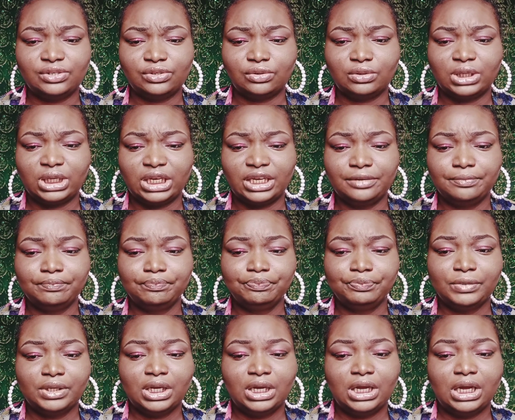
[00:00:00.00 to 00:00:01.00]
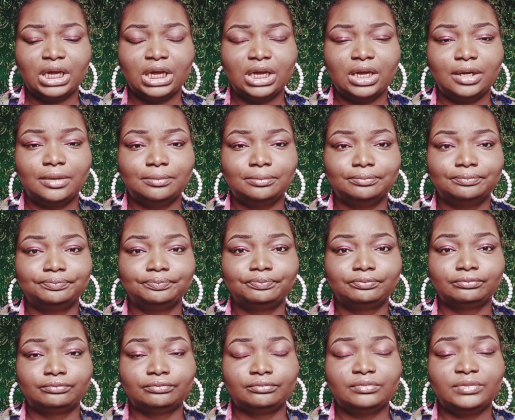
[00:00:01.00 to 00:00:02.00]
Okay.
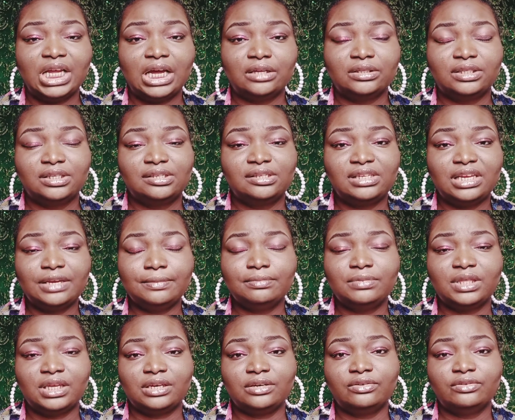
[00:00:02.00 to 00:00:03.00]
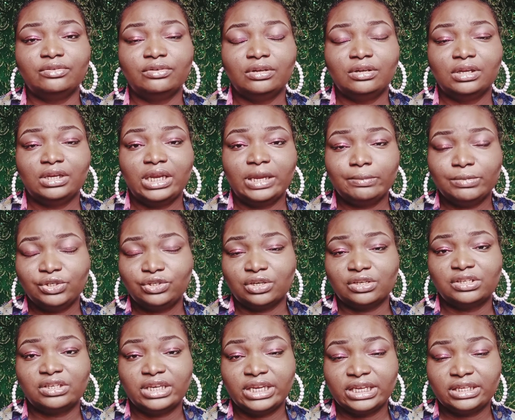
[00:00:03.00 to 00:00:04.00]
Now the same thing. Let me
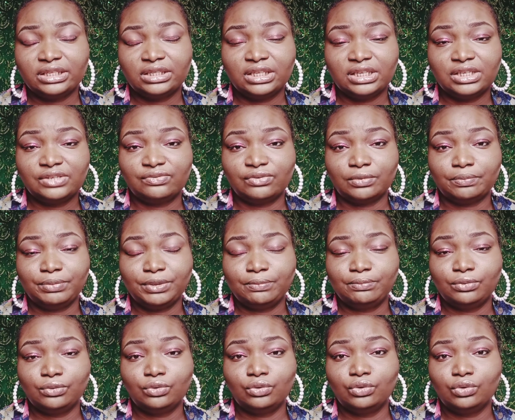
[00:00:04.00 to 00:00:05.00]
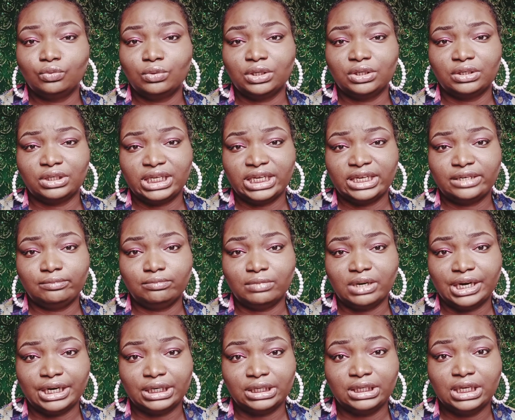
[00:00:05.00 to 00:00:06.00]
just link this for people who want to get
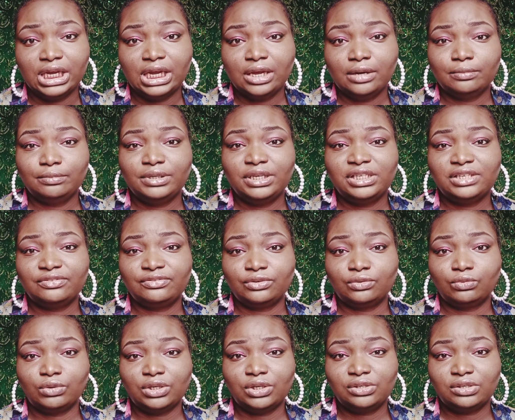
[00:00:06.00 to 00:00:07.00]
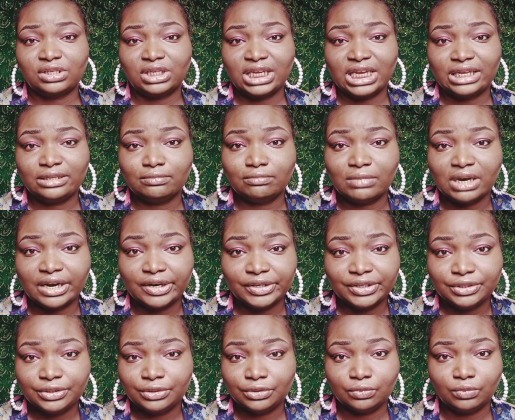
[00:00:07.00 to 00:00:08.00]
married. Please, if you want to get married,
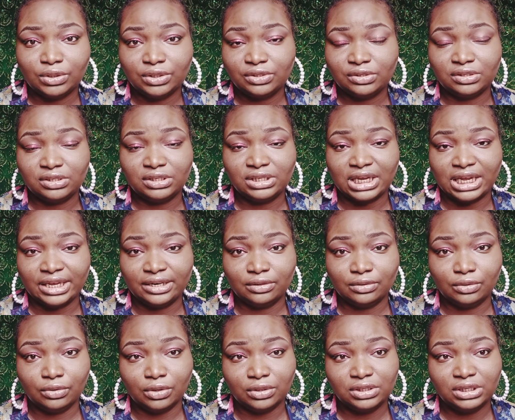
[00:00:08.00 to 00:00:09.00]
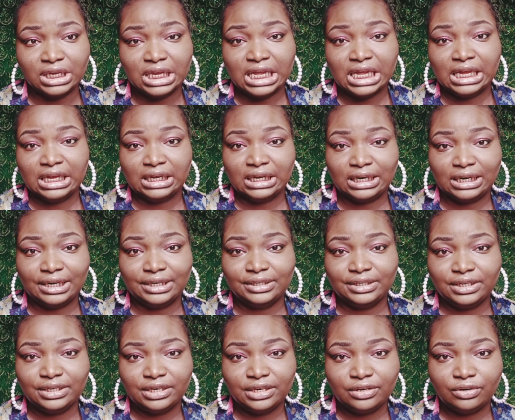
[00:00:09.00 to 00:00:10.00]
you want to tie the knot,
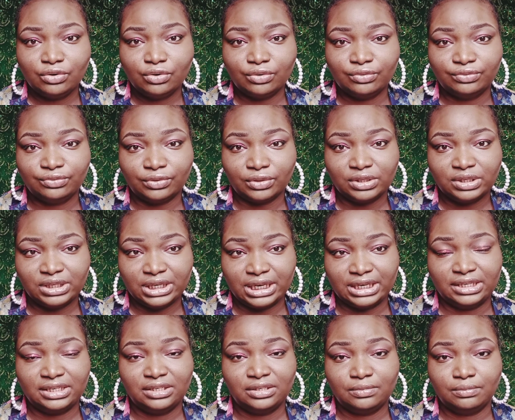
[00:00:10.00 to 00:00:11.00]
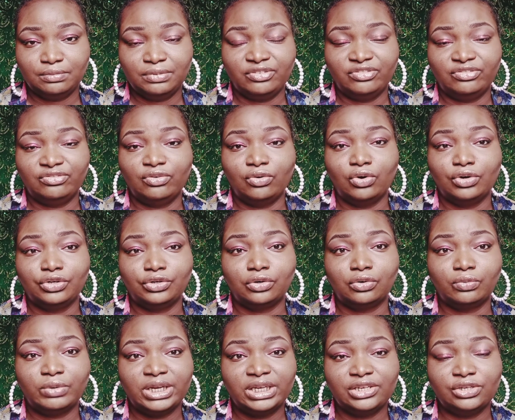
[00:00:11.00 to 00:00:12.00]
kindly go for tests before your
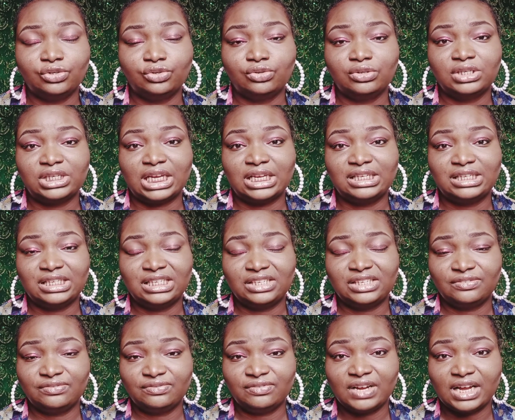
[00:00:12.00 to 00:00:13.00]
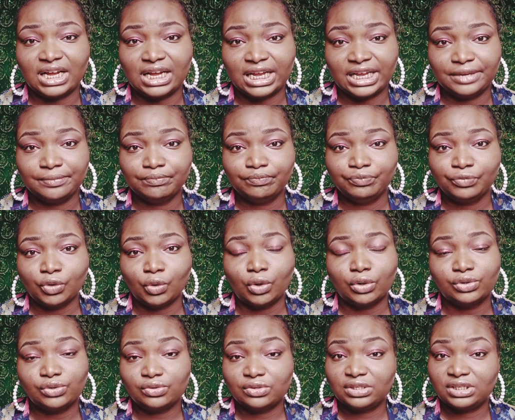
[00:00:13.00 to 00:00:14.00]
wedding to satisfy or
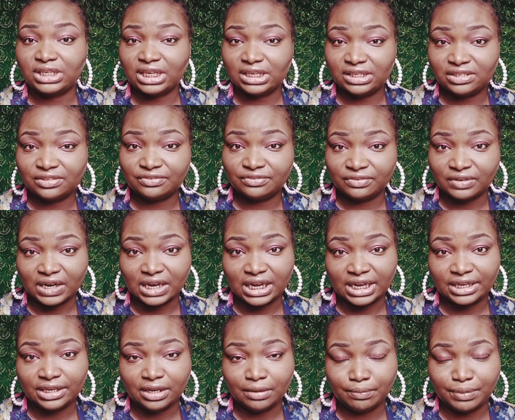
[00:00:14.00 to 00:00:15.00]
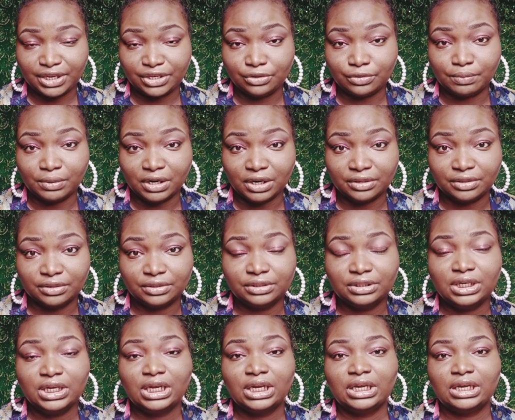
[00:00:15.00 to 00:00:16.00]
to certify, beg your pardon,
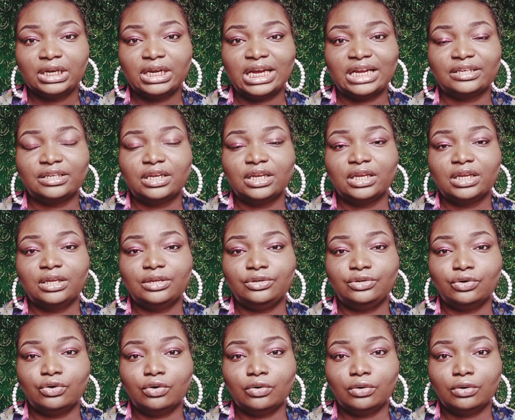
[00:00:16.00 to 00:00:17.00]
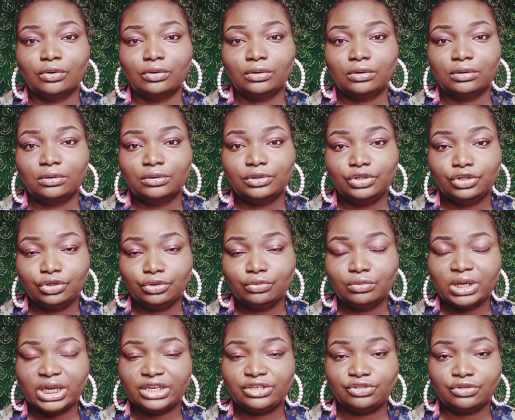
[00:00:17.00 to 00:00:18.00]
that you
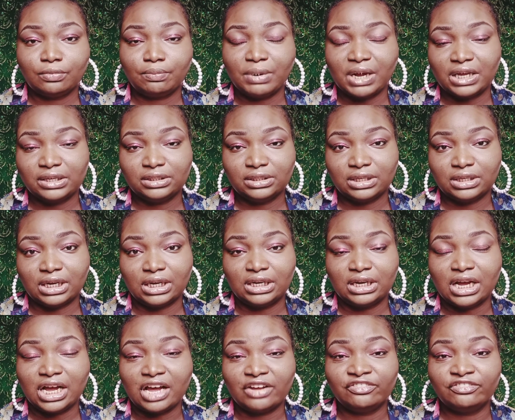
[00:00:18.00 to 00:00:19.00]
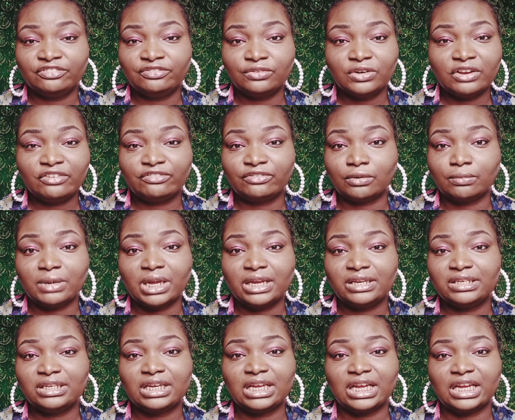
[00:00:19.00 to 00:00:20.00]
and your partner are free from
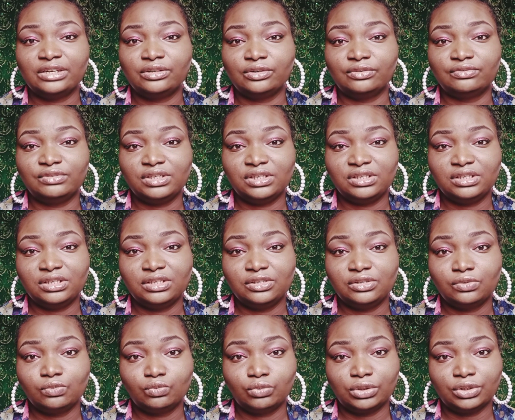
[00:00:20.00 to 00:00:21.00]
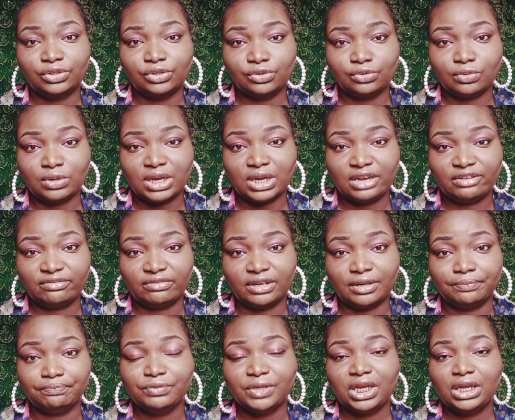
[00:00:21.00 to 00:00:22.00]
any kind of disease whatsoever.
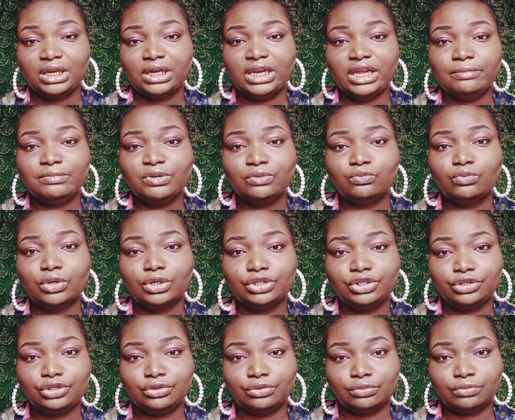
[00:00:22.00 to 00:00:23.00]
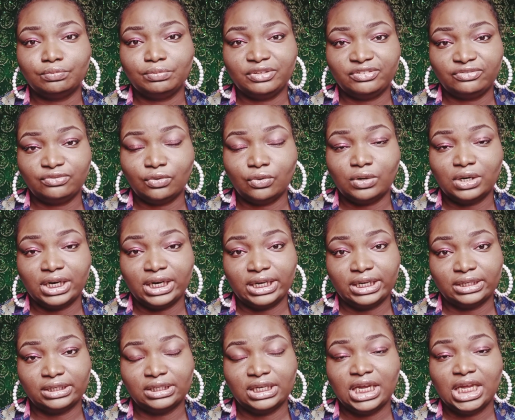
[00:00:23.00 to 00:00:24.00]
Let me warn you
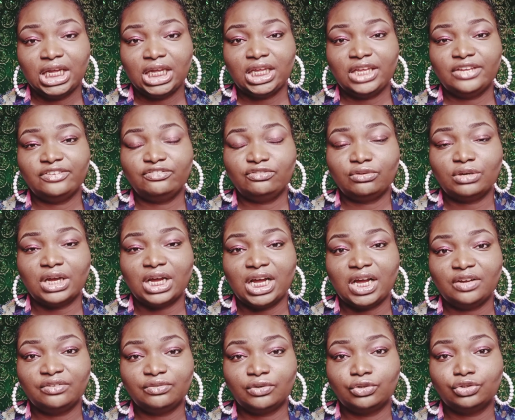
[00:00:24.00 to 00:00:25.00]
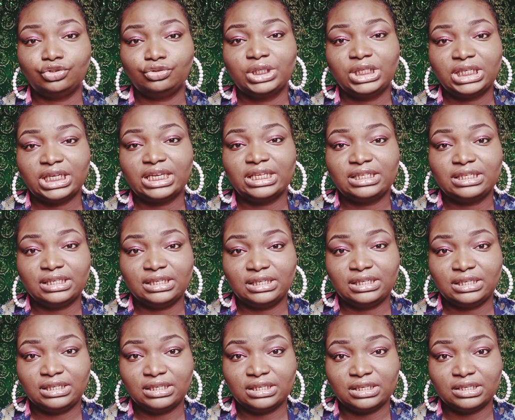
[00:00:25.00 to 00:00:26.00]
beforehand, if you have untreated
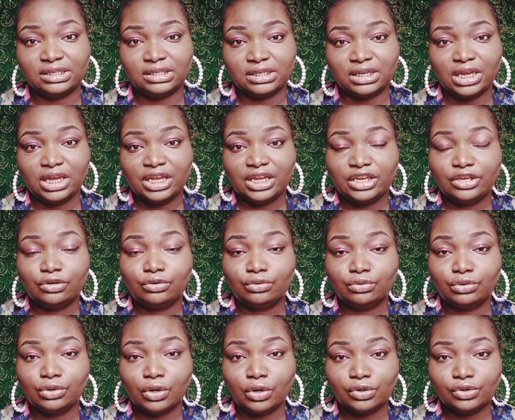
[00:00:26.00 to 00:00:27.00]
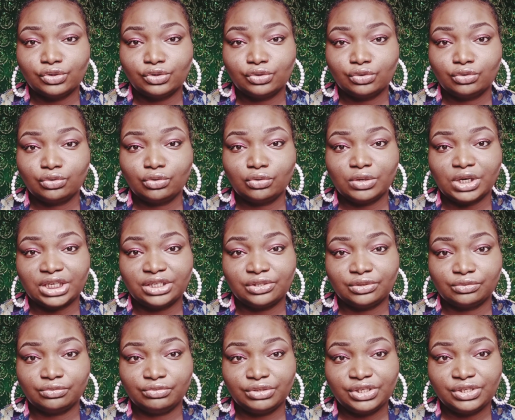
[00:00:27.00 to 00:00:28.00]
diseases, you could also go at a
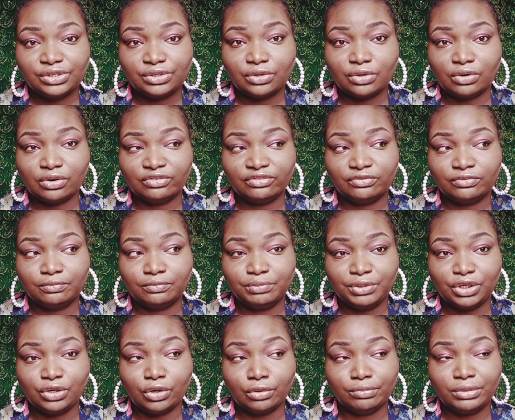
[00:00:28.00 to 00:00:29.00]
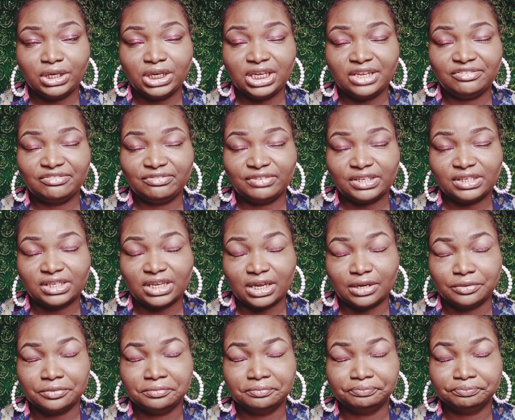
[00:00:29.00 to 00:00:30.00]
risk of becoming infertile,
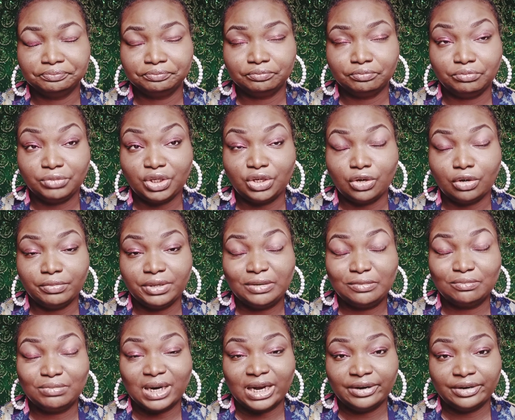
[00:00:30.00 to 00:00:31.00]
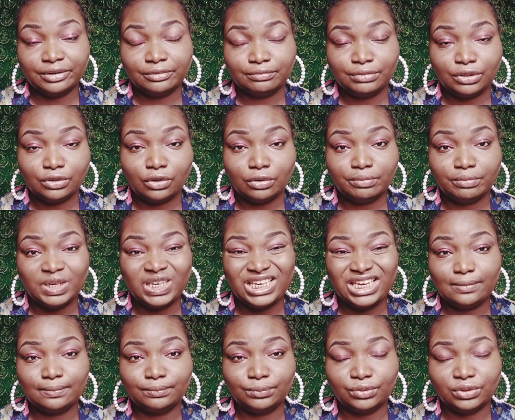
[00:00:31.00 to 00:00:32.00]
becoming barren, becoming
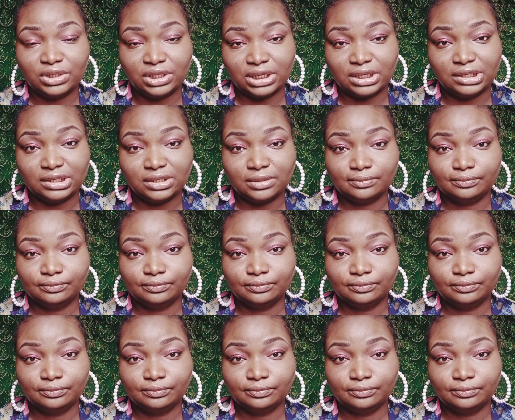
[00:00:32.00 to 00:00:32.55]
impotent.